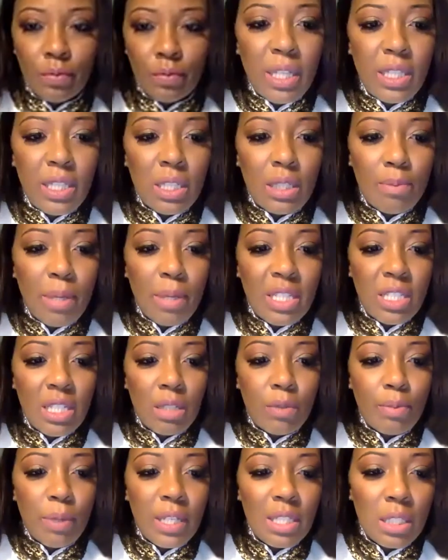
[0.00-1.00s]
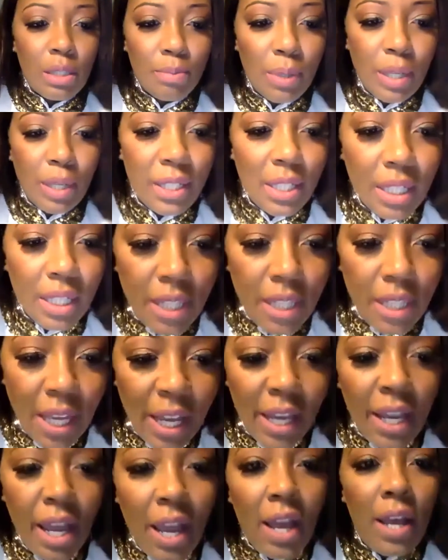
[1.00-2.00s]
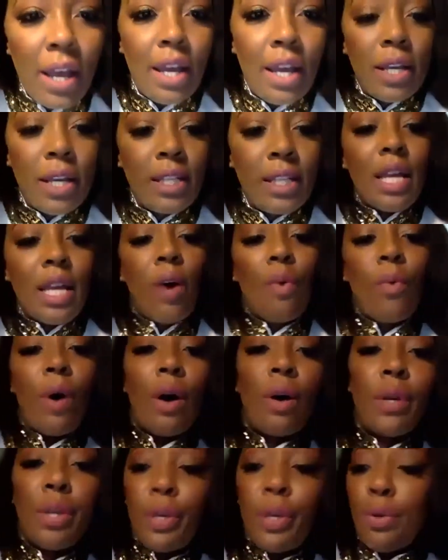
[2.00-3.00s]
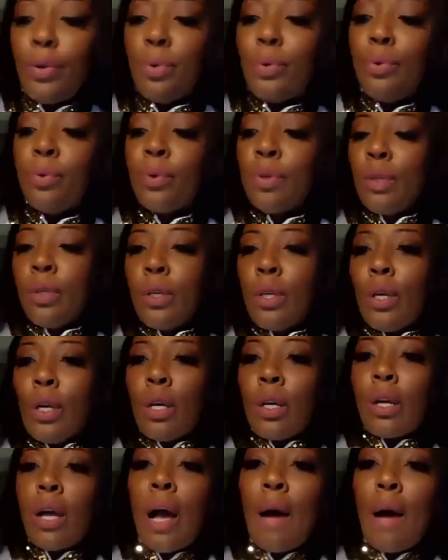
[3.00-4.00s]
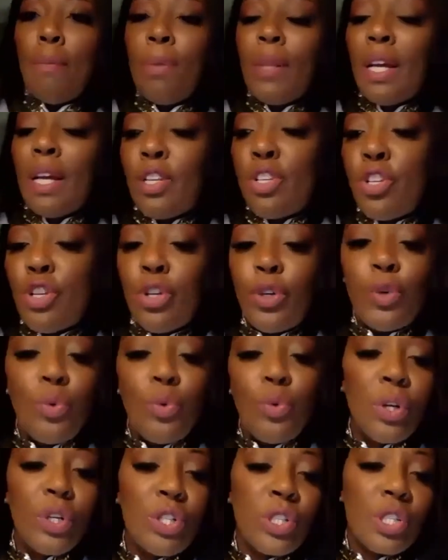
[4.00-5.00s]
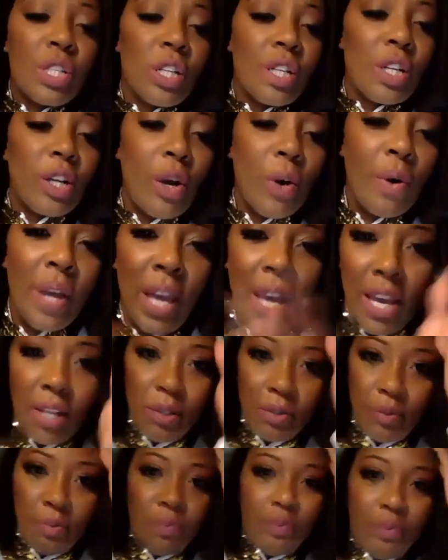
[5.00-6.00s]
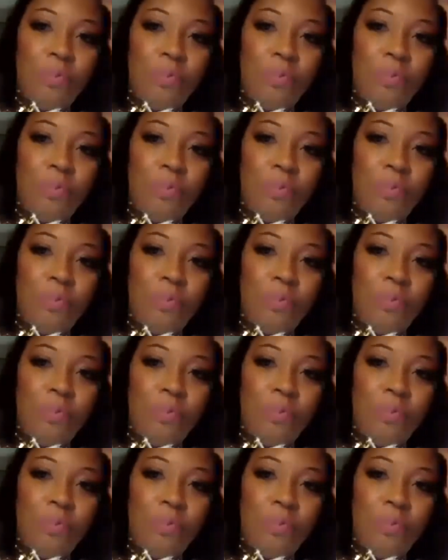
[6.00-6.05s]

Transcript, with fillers: blessings, blessings, blessings, blessings. Hey guys, how are you? God bless you. We're just going to go ahead.